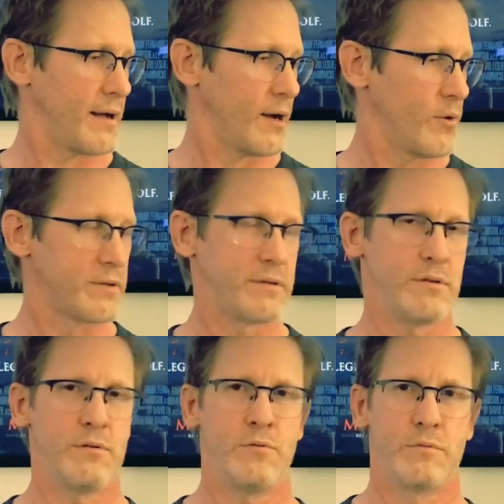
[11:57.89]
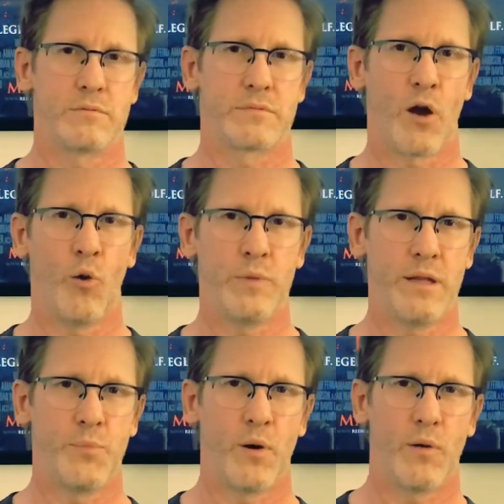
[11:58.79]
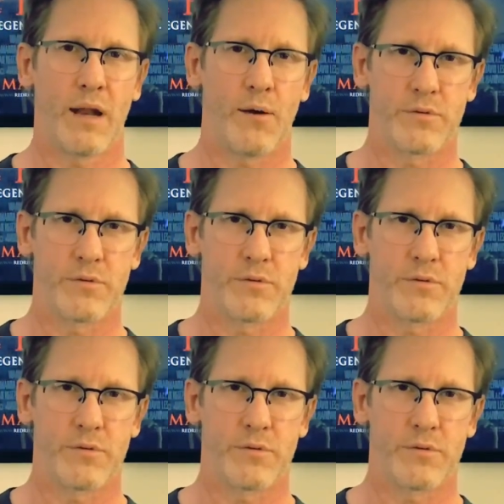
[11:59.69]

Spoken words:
I went to the Home Depot and I